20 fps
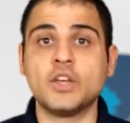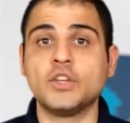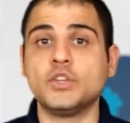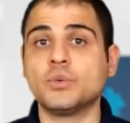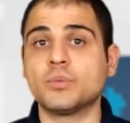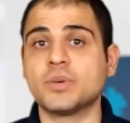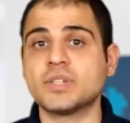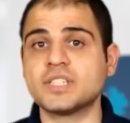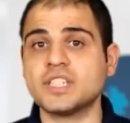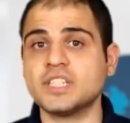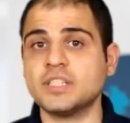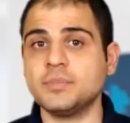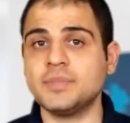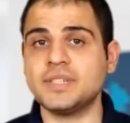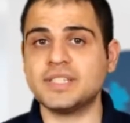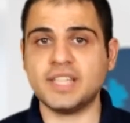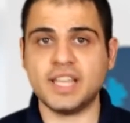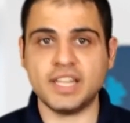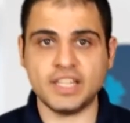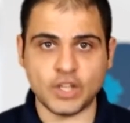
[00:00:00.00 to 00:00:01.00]
You mustn't
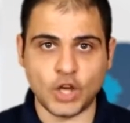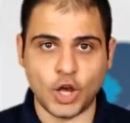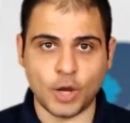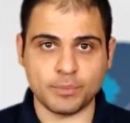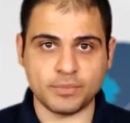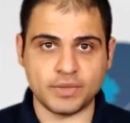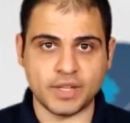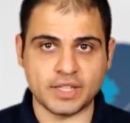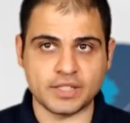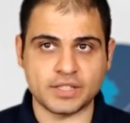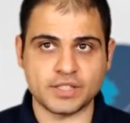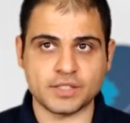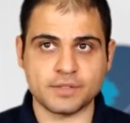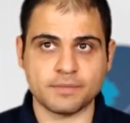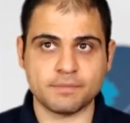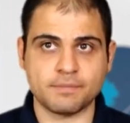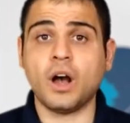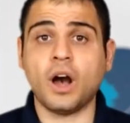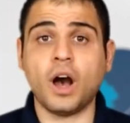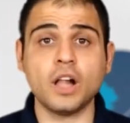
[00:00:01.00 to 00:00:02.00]
miss any updates.
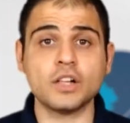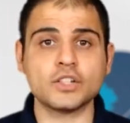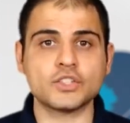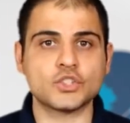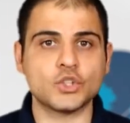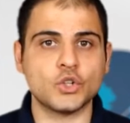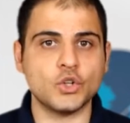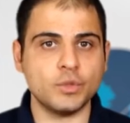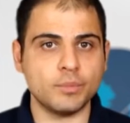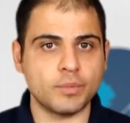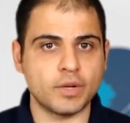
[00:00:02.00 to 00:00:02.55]
Also,